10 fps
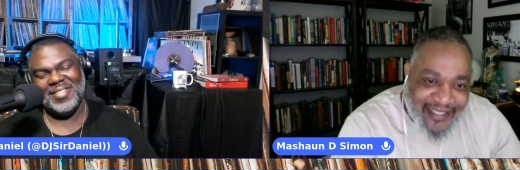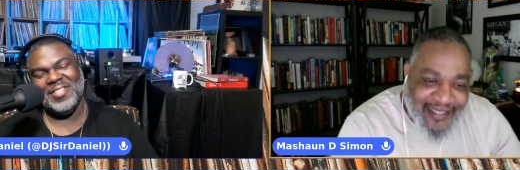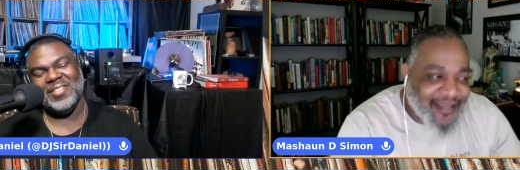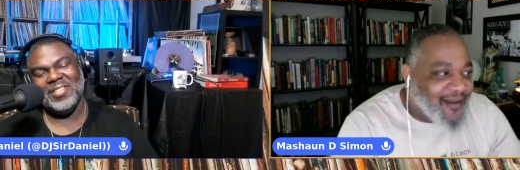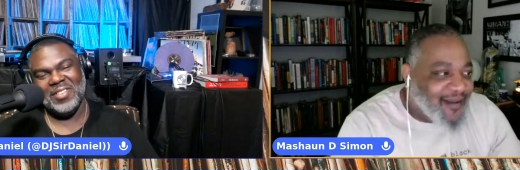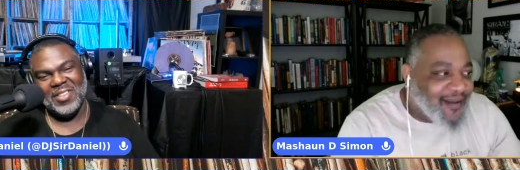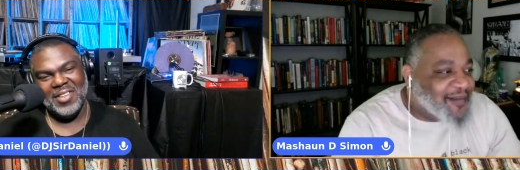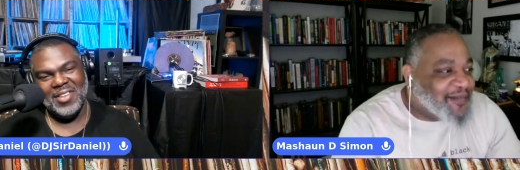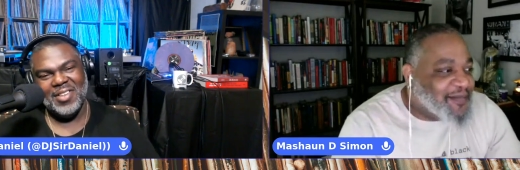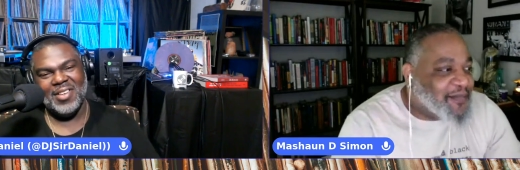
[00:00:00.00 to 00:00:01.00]
Speaker 1: um,
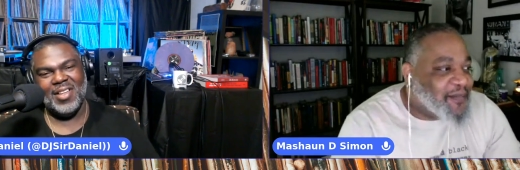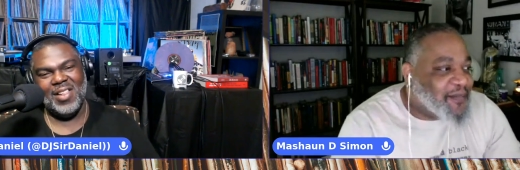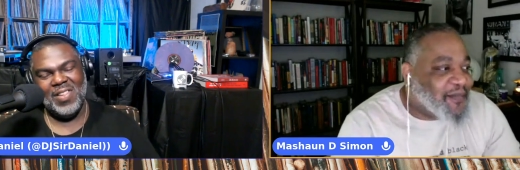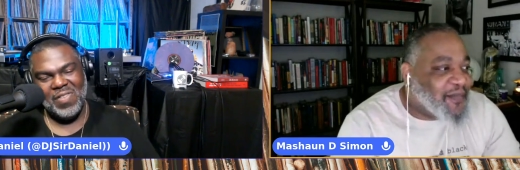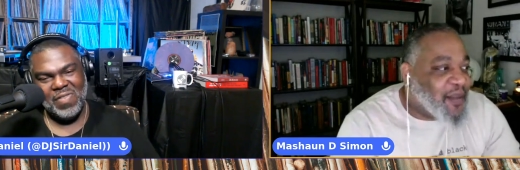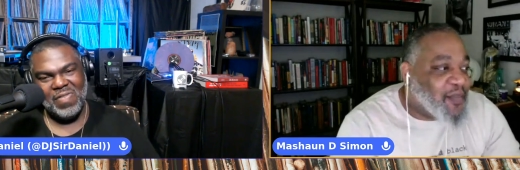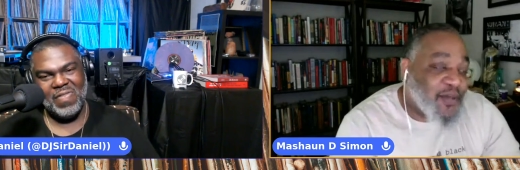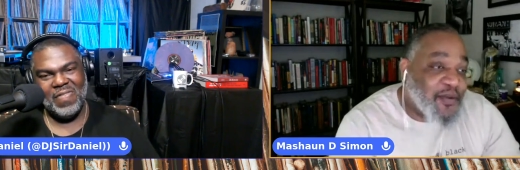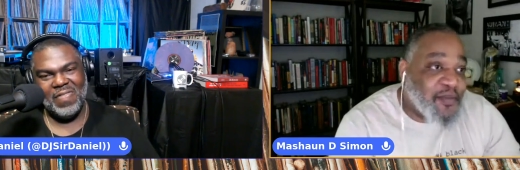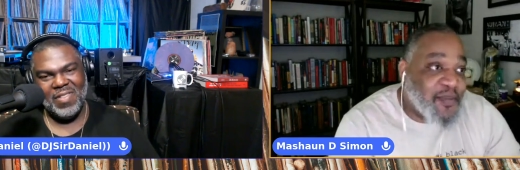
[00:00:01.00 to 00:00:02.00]
so you
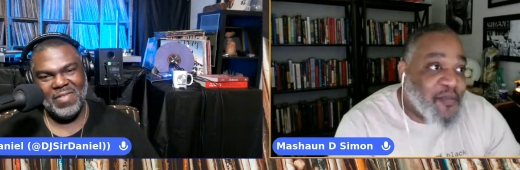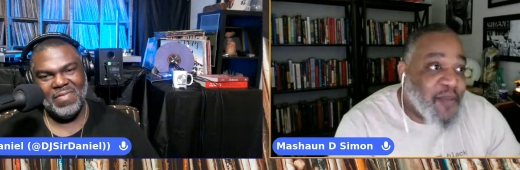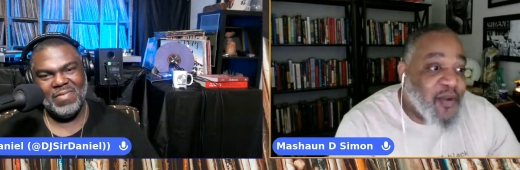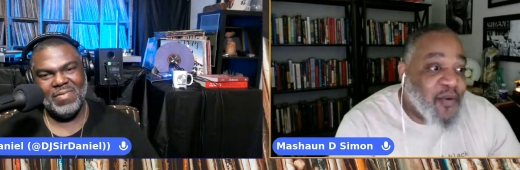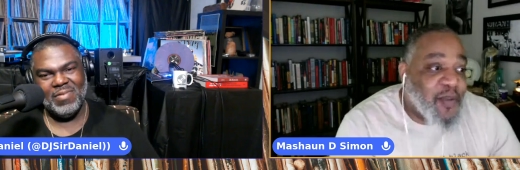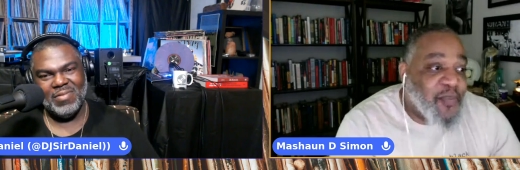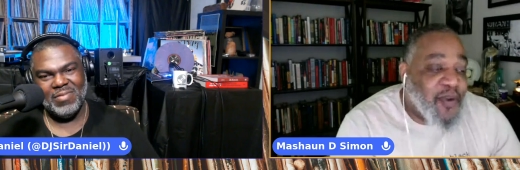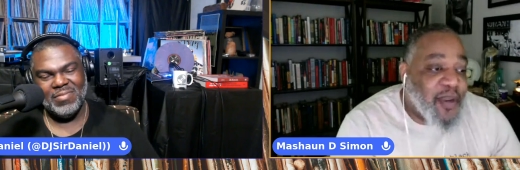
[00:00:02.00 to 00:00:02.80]
you make a great point.